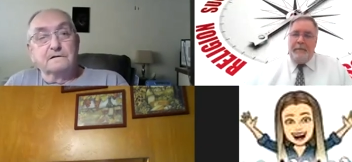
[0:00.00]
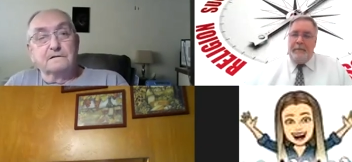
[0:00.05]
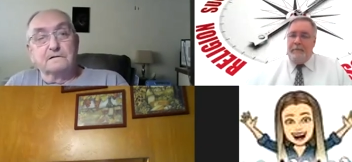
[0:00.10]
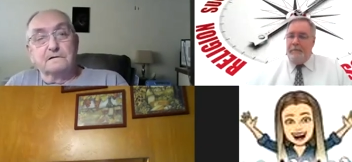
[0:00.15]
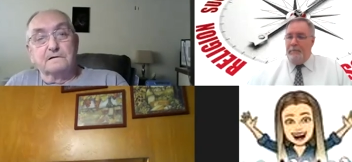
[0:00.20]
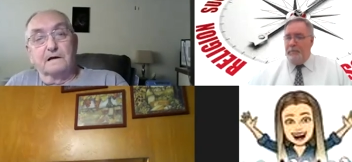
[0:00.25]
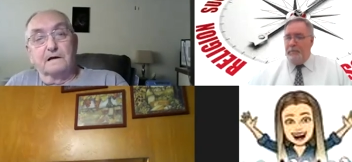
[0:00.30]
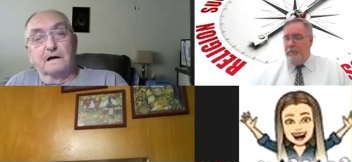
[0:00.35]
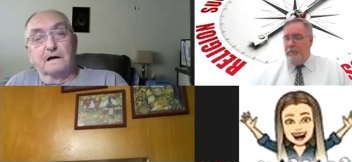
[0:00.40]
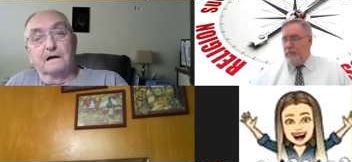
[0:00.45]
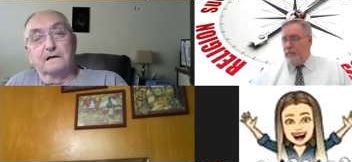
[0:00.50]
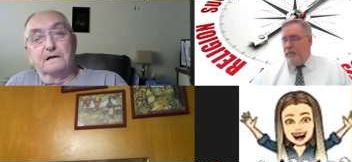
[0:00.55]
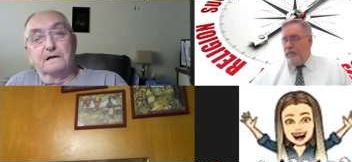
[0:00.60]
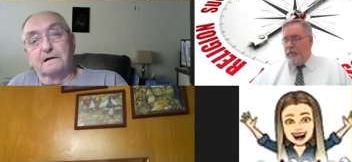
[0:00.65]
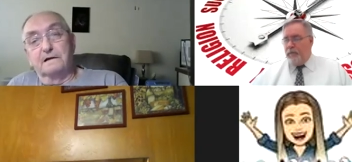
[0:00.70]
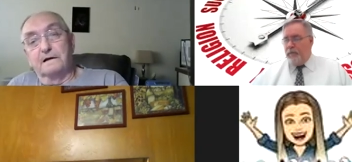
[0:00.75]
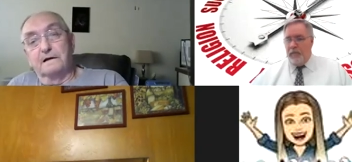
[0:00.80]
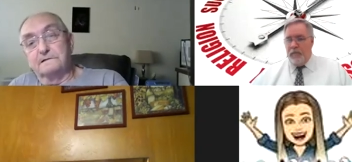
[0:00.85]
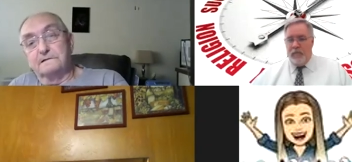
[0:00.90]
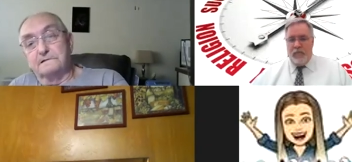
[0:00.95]
Speaker 1: God
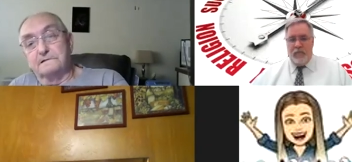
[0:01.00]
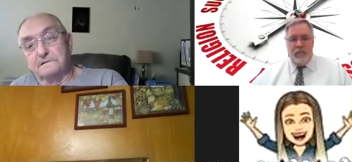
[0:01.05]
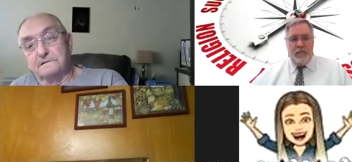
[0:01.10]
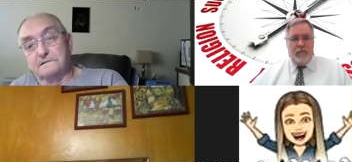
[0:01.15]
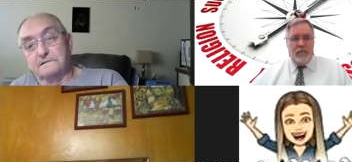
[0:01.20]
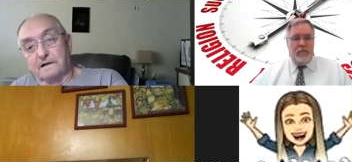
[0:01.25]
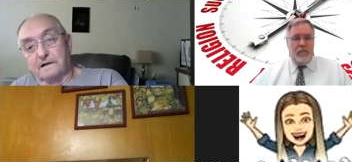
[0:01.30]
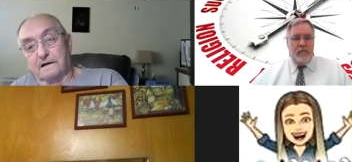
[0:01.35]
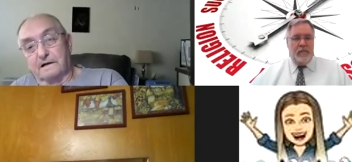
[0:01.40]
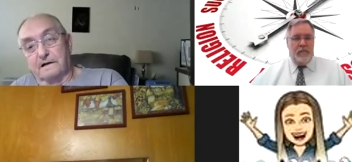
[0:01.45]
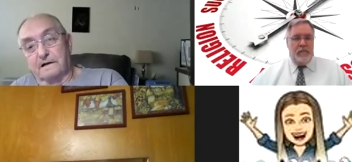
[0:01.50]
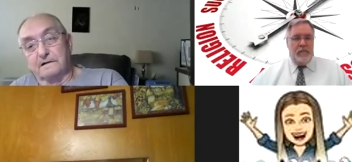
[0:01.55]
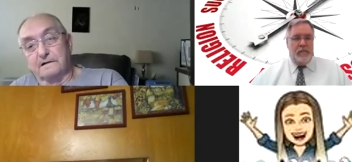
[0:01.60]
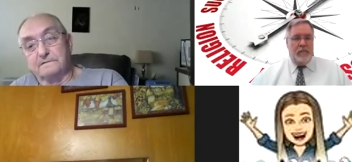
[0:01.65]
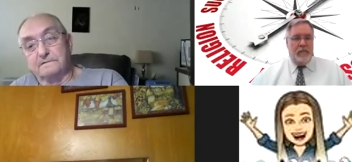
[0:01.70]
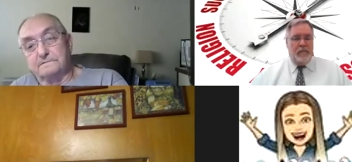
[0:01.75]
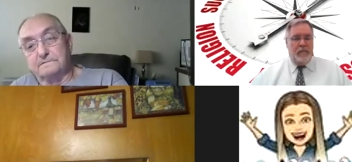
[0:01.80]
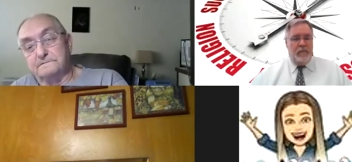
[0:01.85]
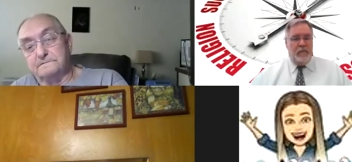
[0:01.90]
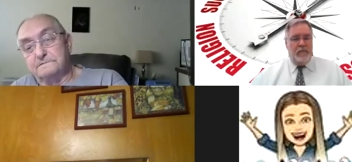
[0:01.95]
takes and uh,
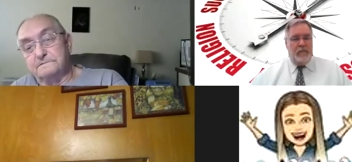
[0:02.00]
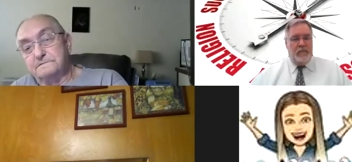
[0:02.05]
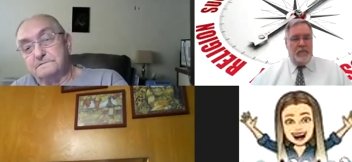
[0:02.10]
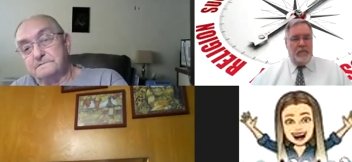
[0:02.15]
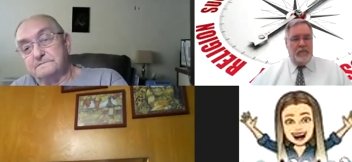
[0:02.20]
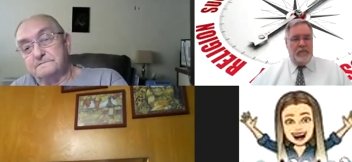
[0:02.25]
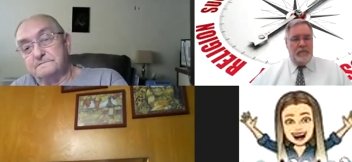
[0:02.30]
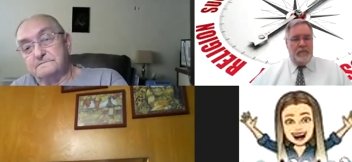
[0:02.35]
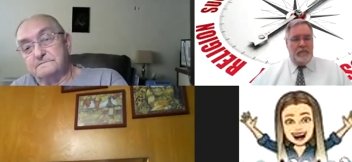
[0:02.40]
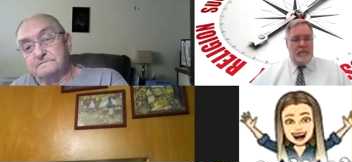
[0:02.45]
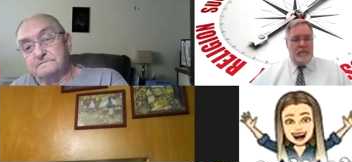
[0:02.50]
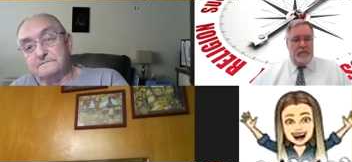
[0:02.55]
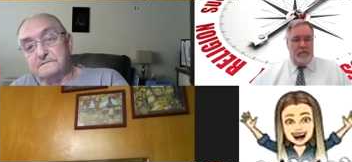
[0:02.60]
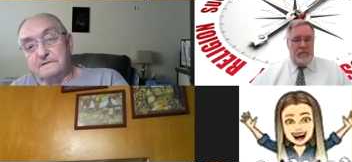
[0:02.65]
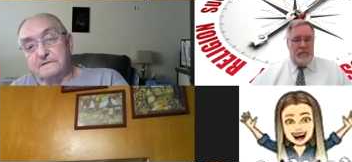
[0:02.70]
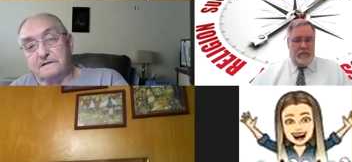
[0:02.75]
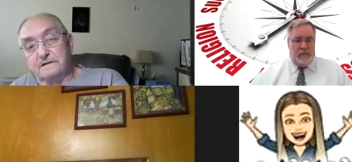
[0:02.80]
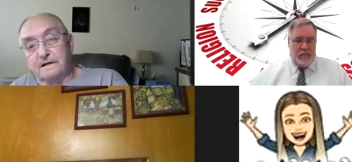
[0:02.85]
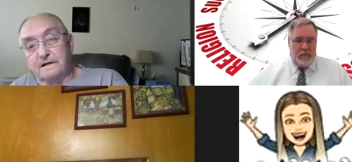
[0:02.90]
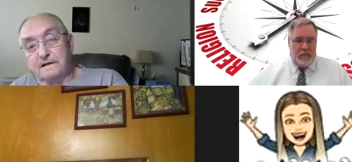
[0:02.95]

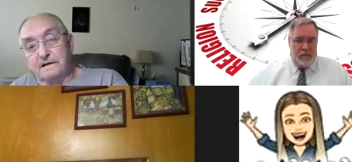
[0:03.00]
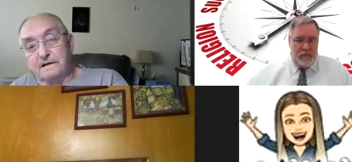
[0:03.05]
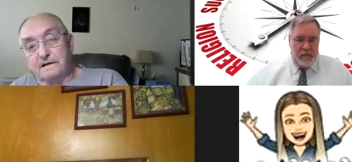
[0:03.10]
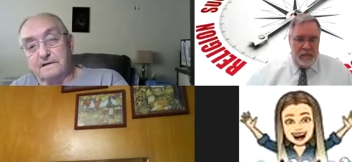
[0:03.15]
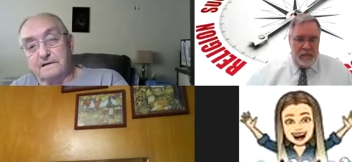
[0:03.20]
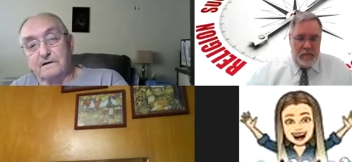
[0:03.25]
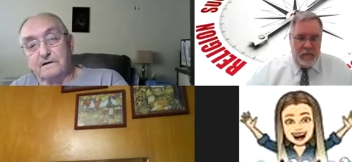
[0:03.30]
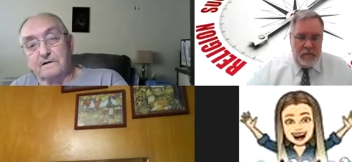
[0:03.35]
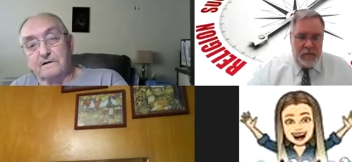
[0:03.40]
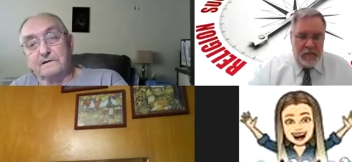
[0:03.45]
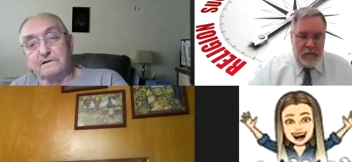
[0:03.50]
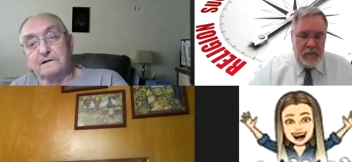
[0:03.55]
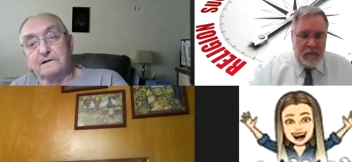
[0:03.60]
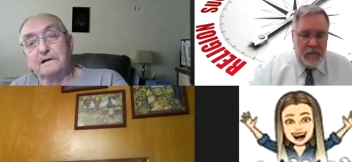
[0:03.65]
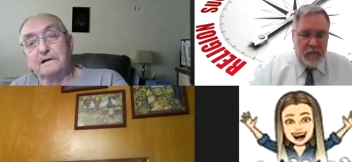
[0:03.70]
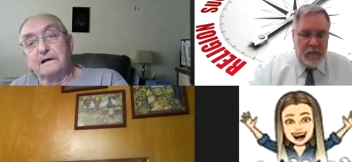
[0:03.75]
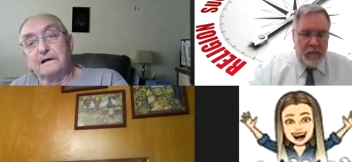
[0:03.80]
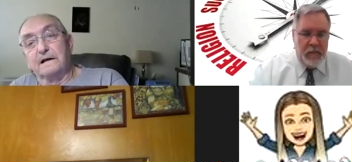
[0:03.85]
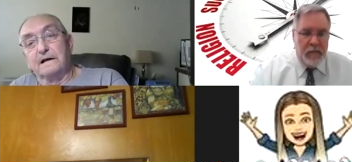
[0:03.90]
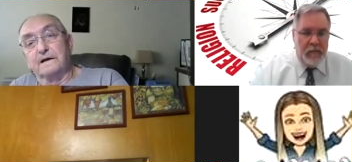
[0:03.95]
has all things.
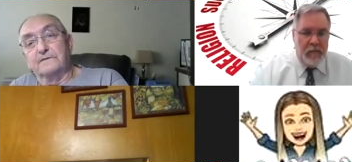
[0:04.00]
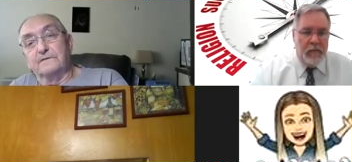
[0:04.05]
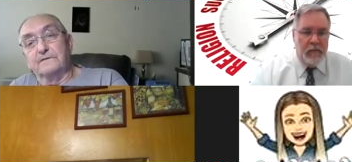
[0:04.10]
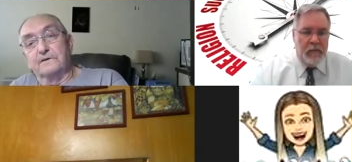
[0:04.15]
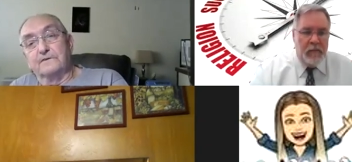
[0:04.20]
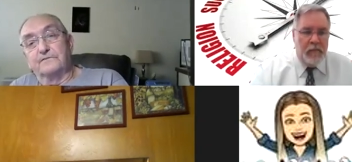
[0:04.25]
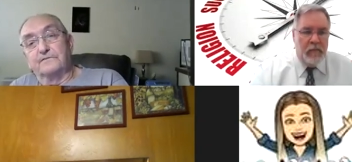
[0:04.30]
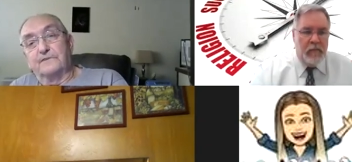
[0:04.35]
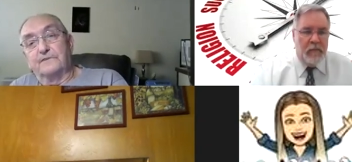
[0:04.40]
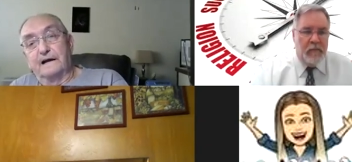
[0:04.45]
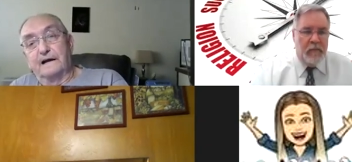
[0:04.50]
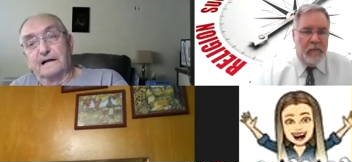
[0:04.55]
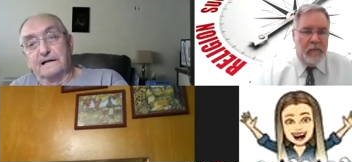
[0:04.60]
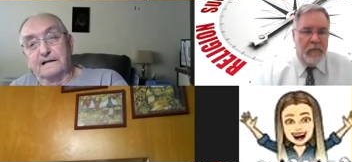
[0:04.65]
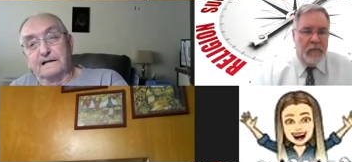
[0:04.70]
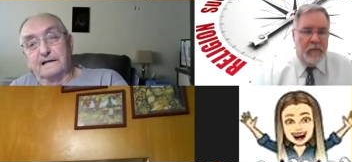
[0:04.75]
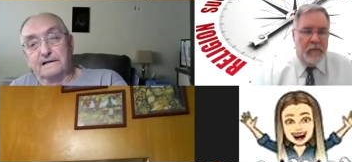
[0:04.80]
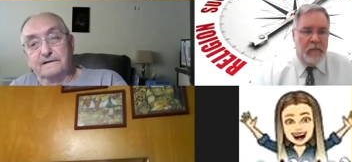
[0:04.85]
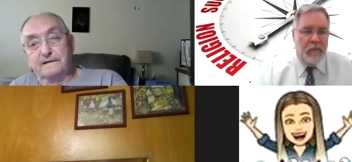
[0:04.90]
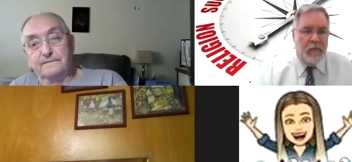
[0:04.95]
If you're
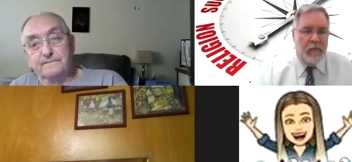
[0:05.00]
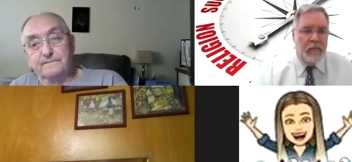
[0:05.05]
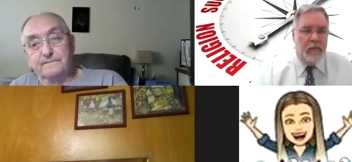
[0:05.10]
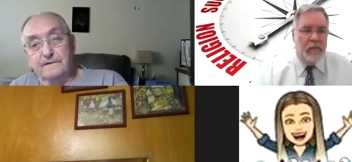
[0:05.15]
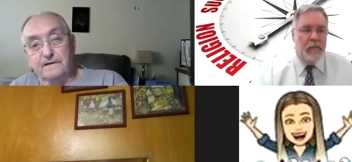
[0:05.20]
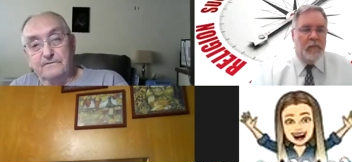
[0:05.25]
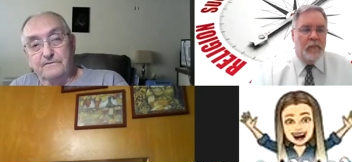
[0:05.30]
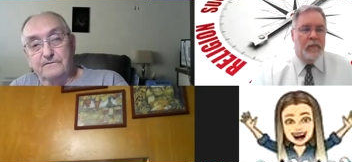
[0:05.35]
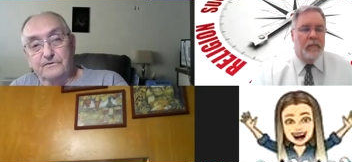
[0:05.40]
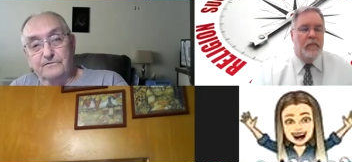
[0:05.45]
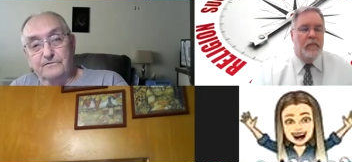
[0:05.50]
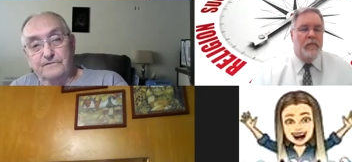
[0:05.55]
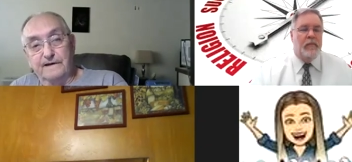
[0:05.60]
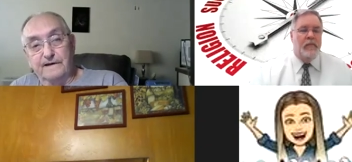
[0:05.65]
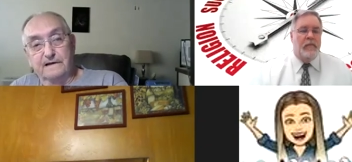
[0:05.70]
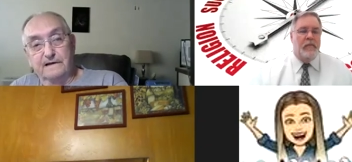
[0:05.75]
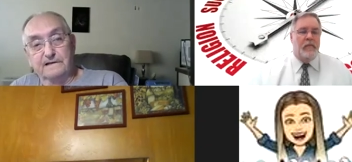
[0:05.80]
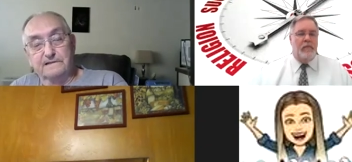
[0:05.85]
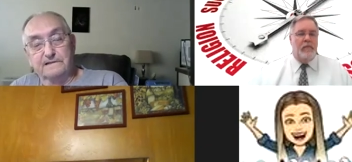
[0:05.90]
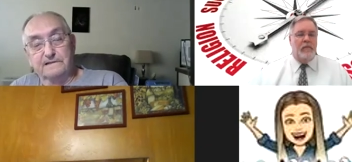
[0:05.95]
failing, if you
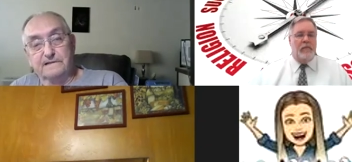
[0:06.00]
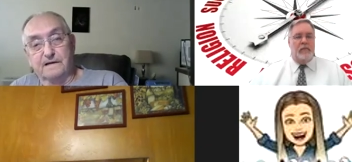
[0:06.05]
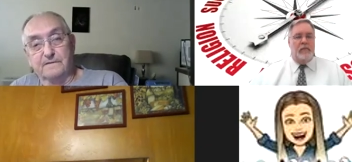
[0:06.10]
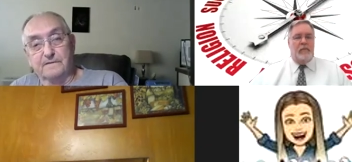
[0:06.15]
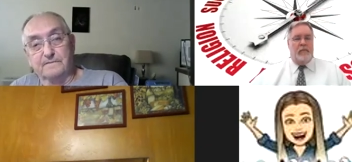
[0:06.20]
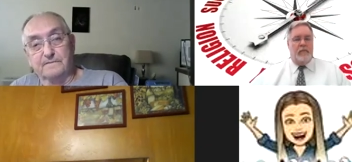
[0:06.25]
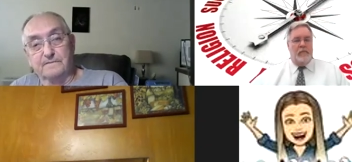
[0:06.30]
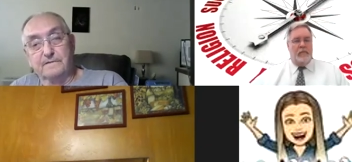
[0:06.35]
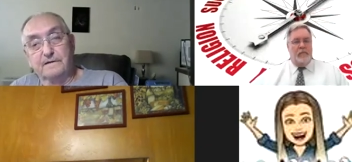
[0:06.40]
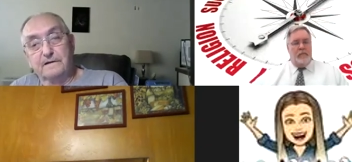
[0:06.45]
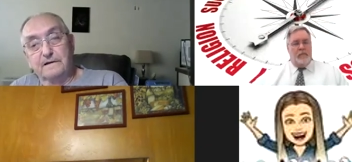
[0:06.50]
fail at something,